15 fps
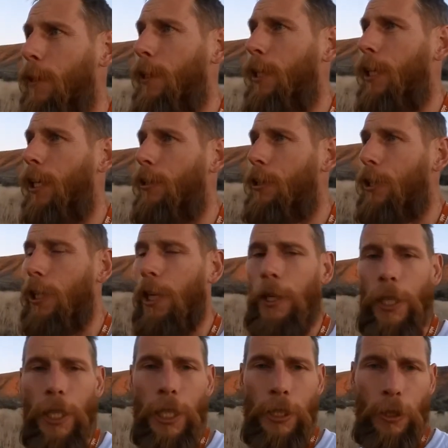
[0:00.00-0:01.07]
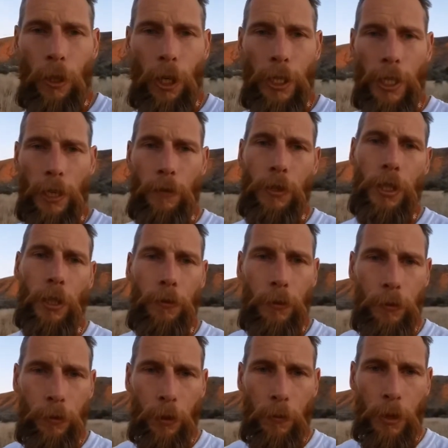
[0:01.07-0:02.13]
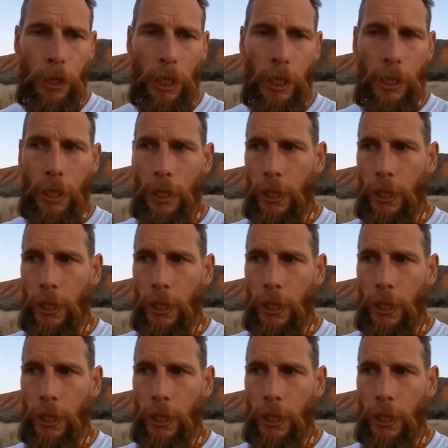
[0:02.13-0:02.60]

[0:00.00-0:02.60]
You know, to know that these guys have suffered from SIDS